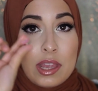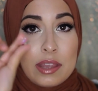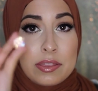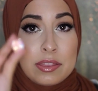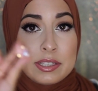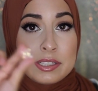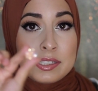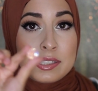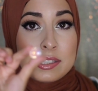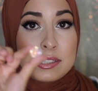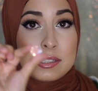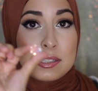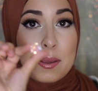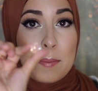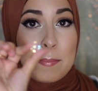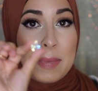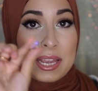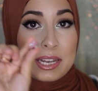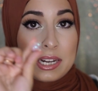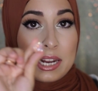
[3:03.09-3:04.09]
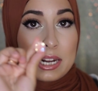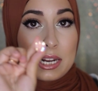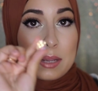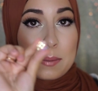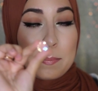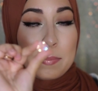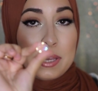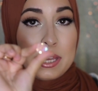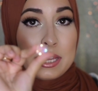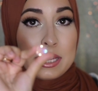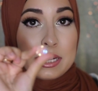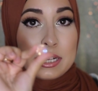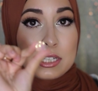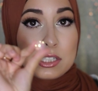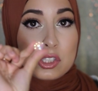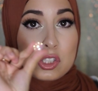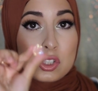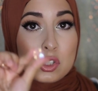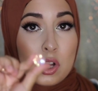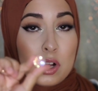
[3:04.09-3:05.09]
This magnetic pin
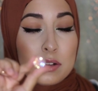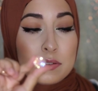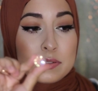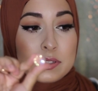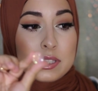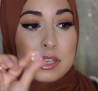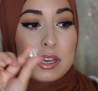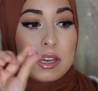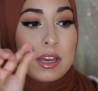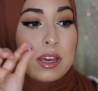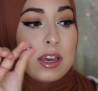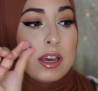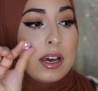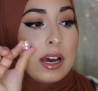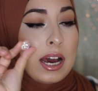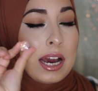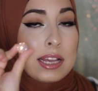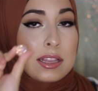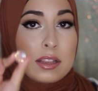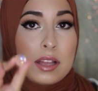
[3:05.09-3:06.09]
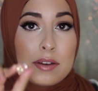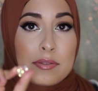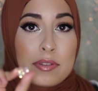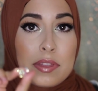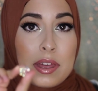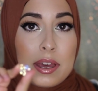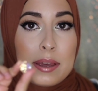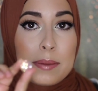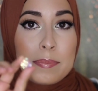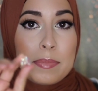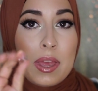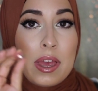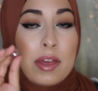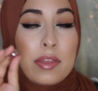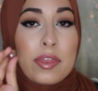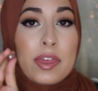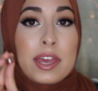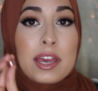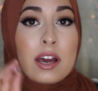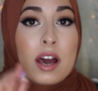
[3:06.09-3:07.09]
solves it. I love them.
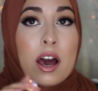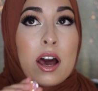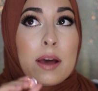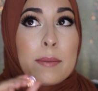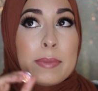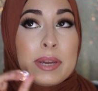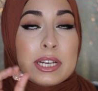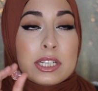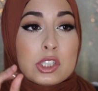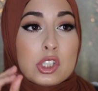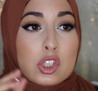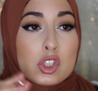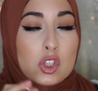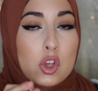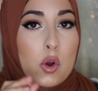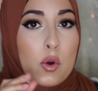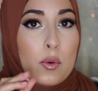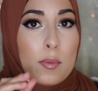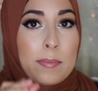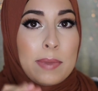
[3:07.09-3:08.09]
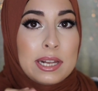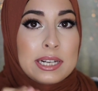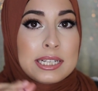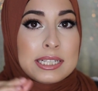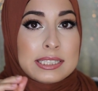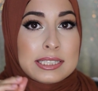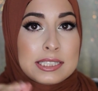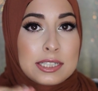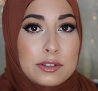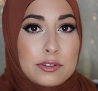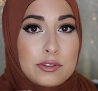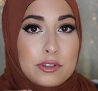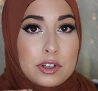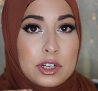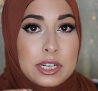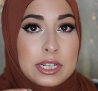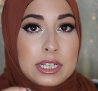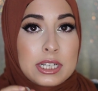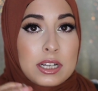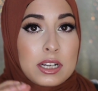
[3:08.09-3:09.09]
They come in so many
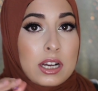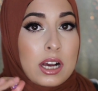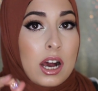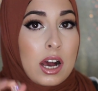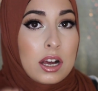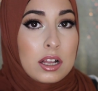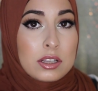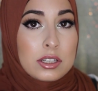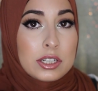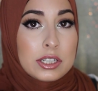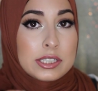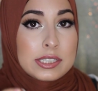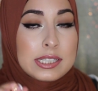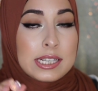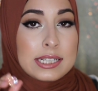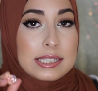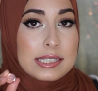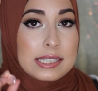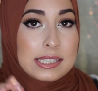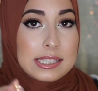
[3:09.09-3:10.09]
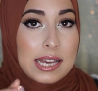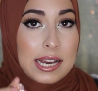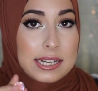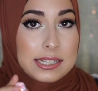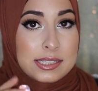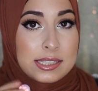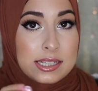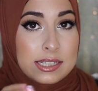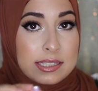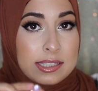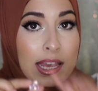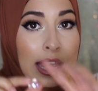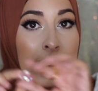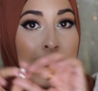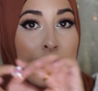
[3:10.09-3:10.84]
different colors and sizes.